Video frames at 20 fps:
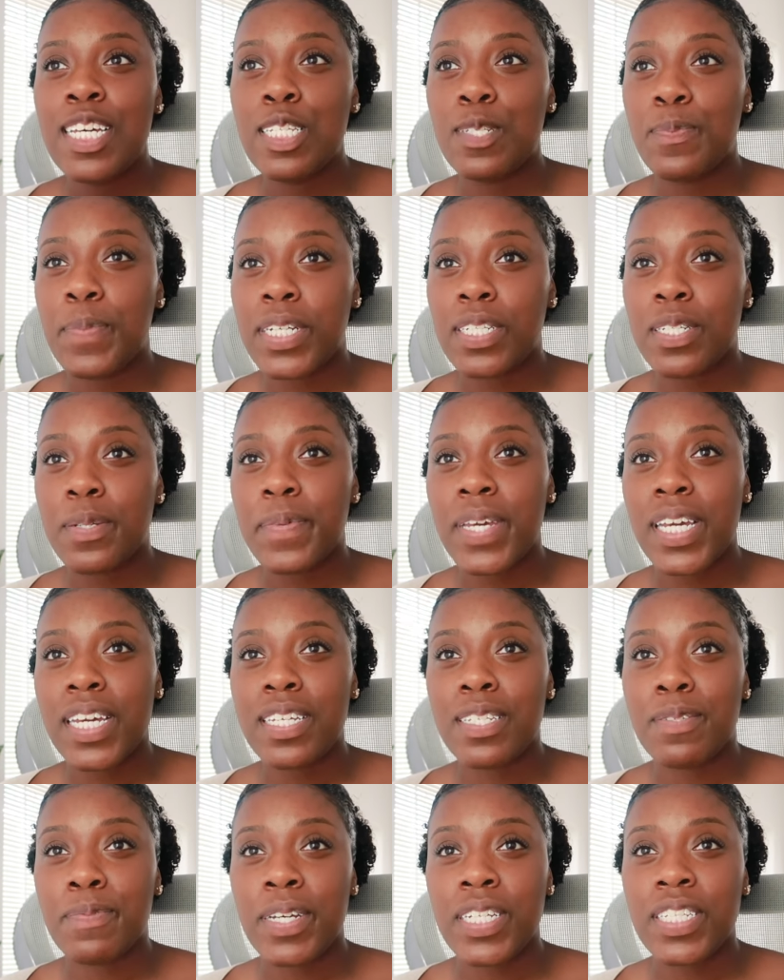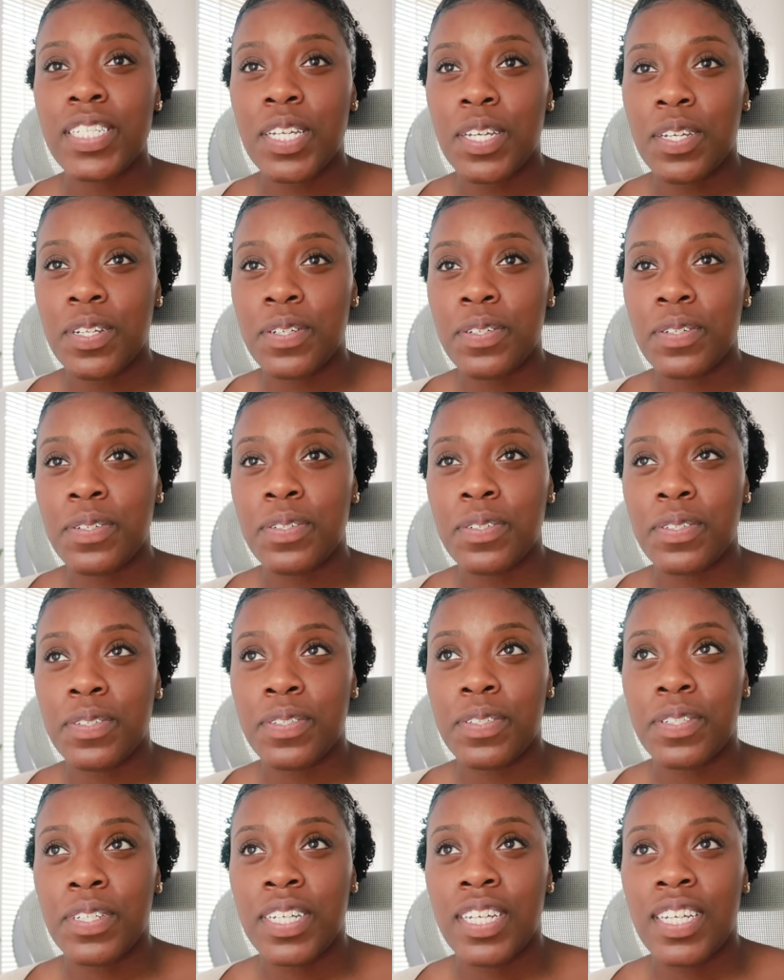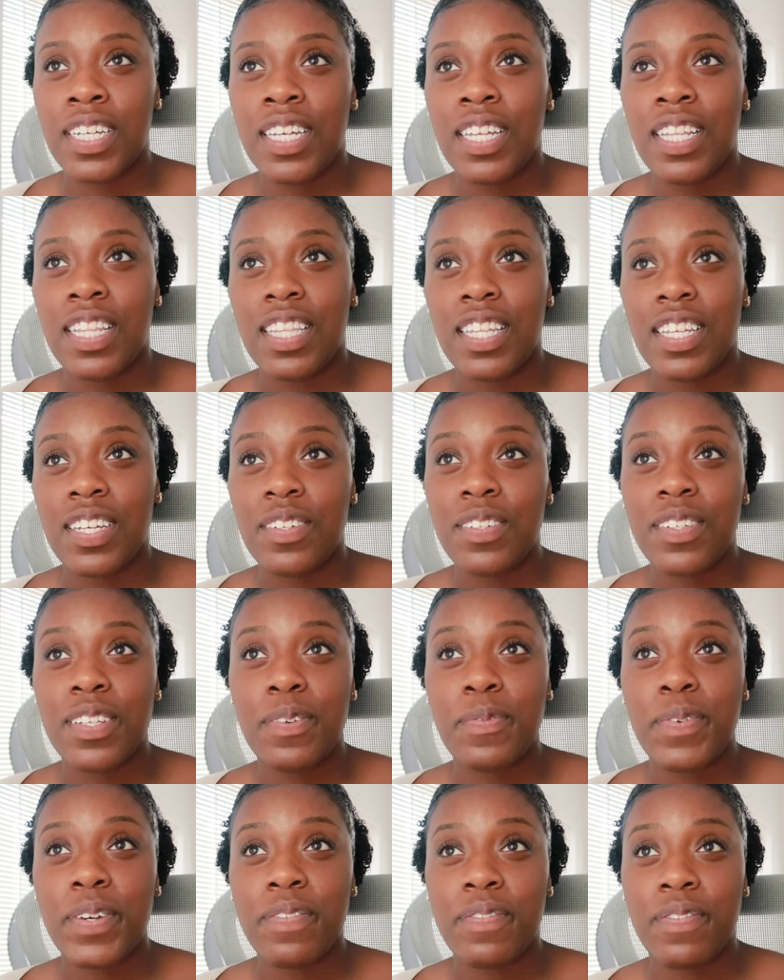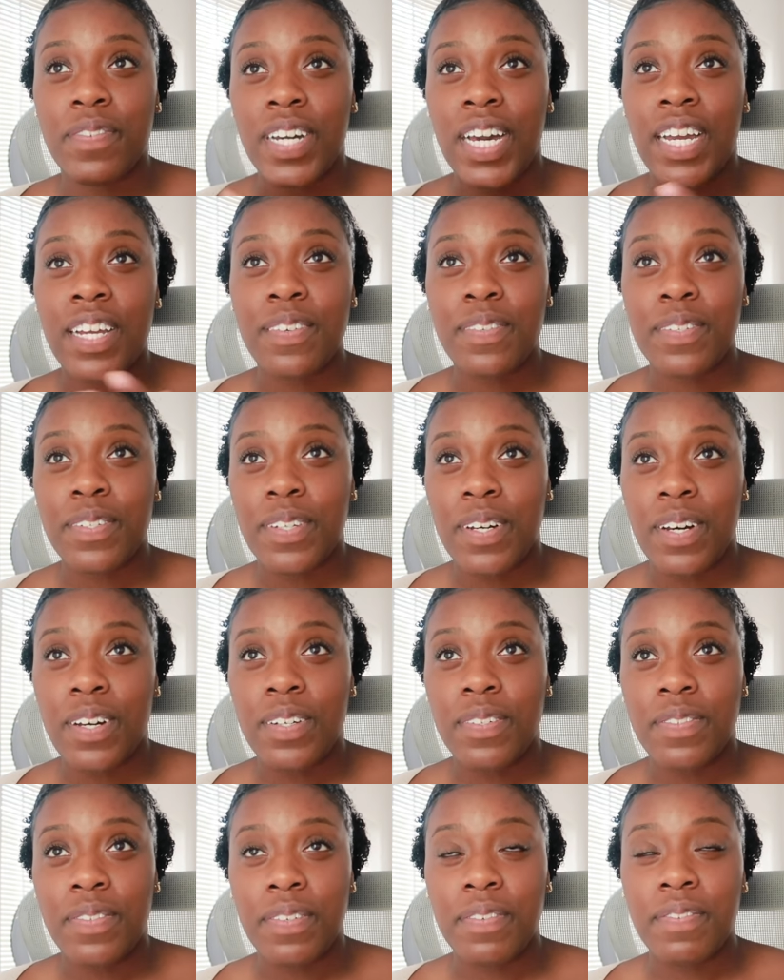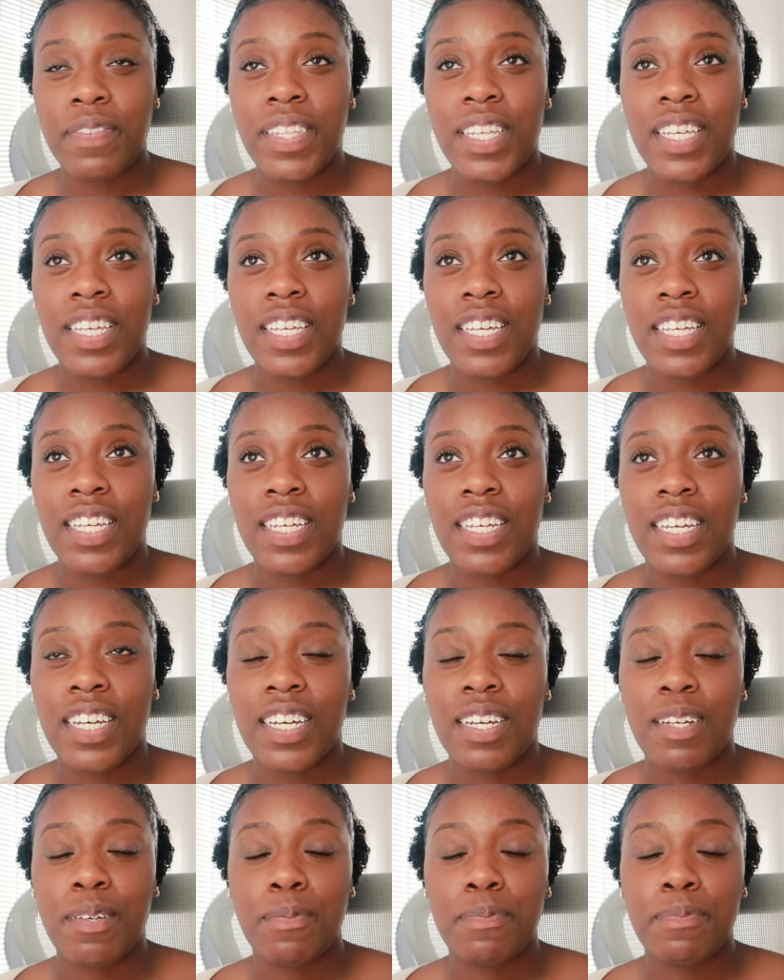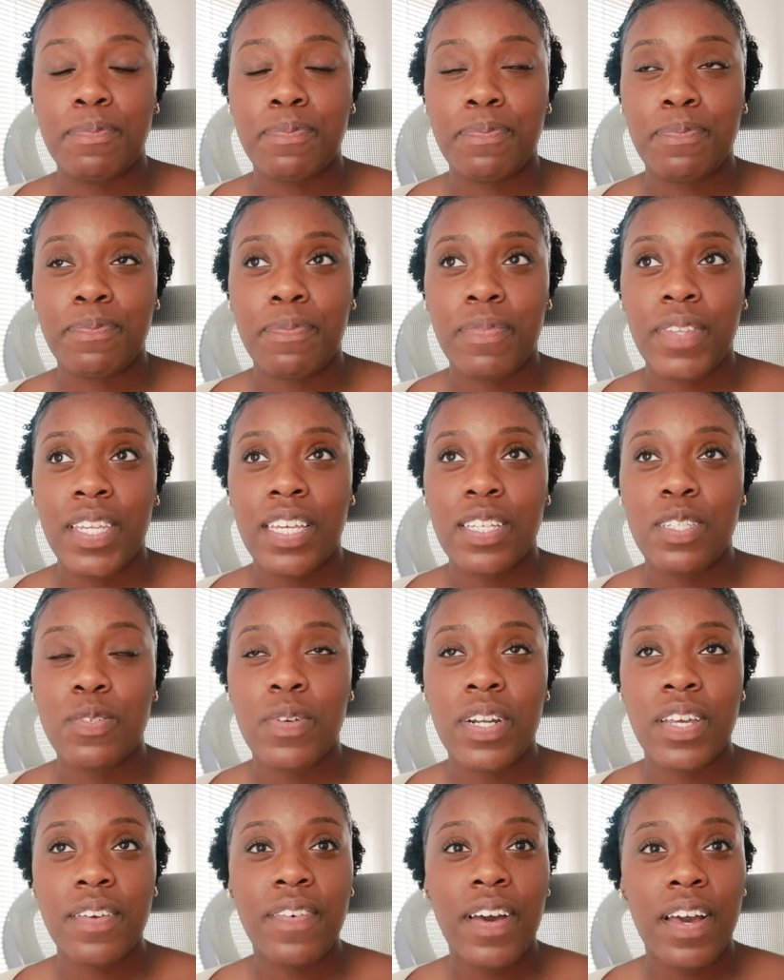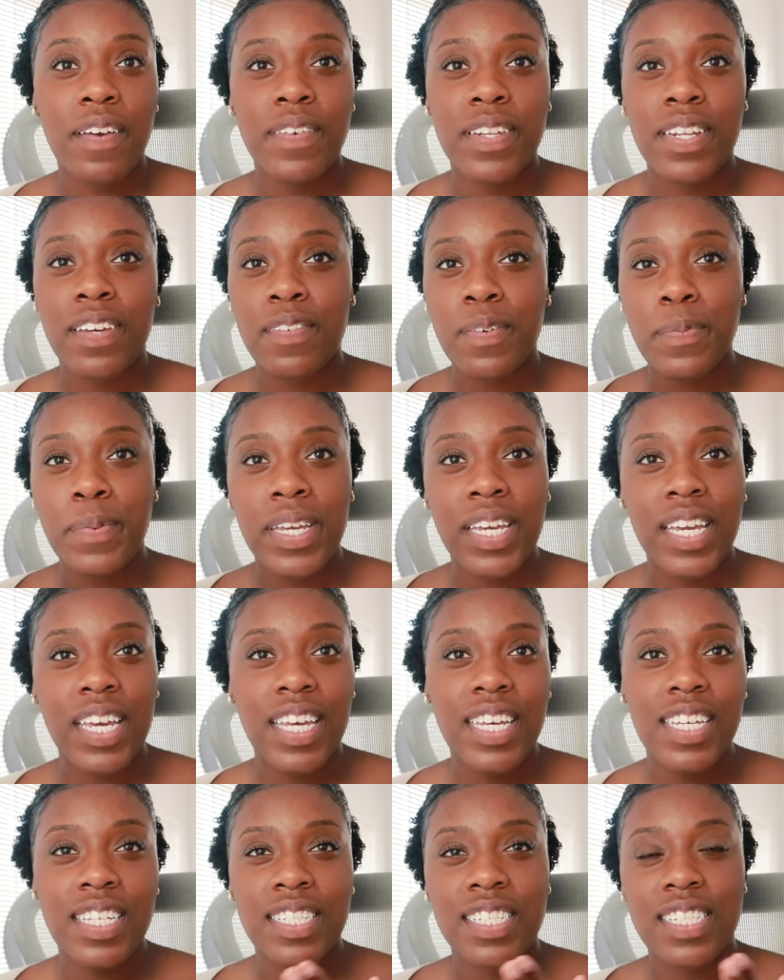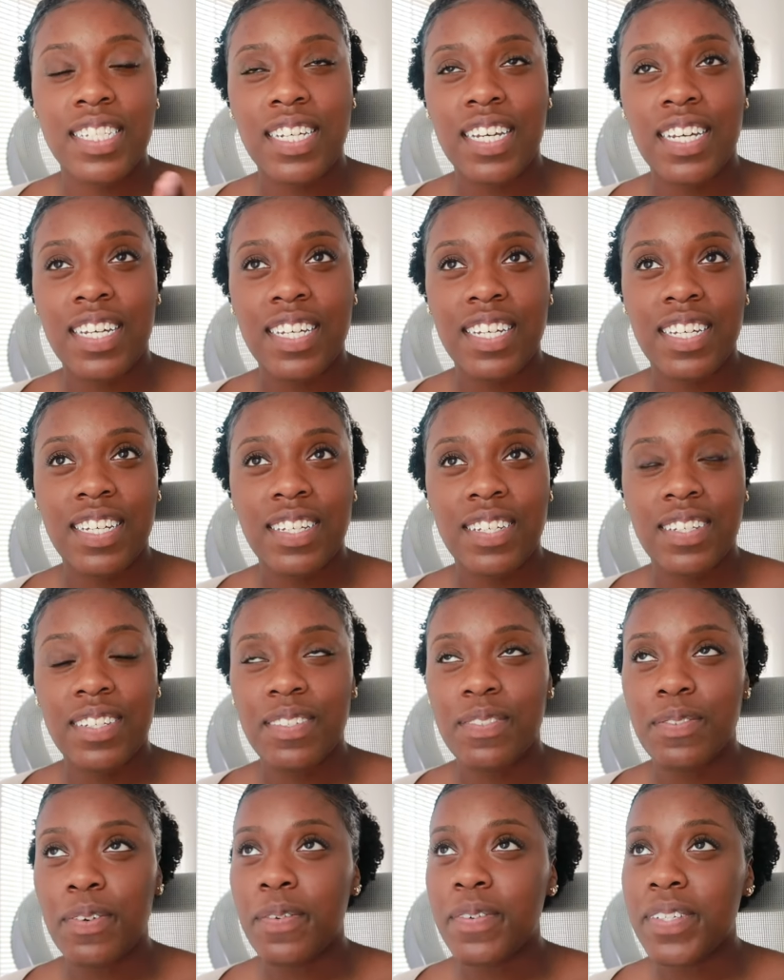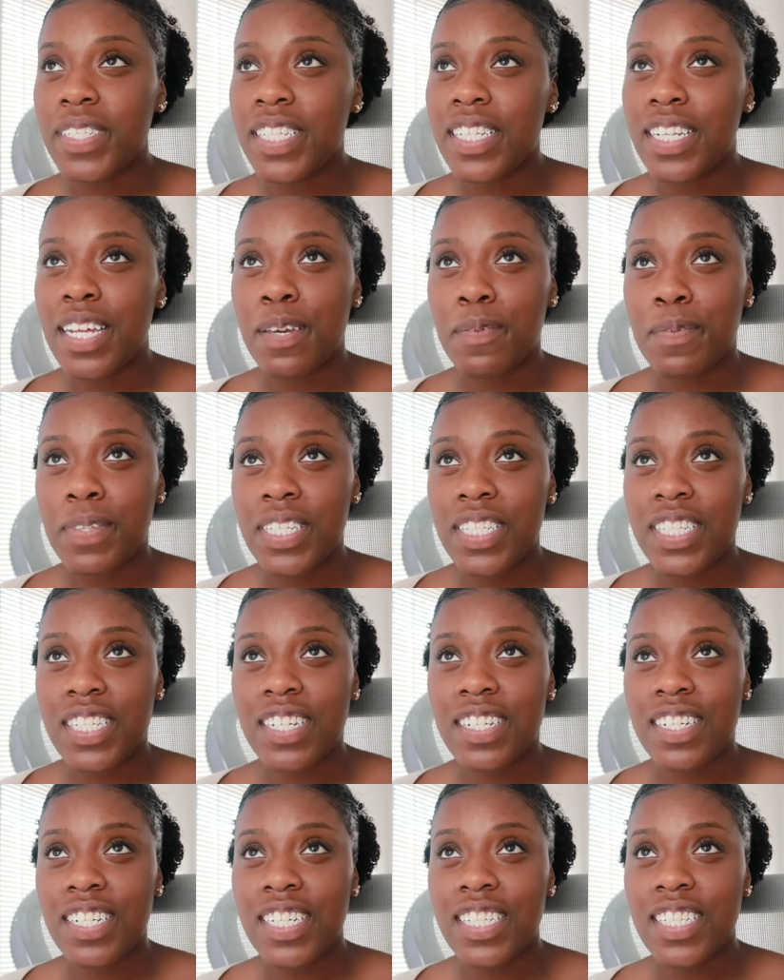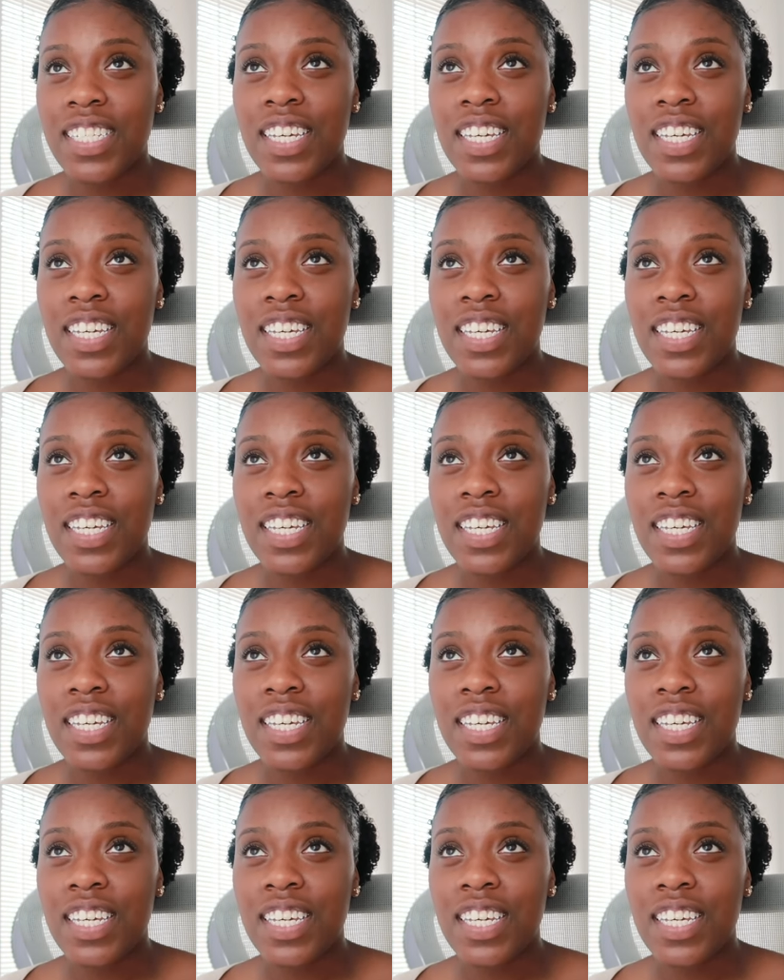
especially because my channel literally went viral off of the um, 25 and Never Been Kissed, uh, what was the name of the series?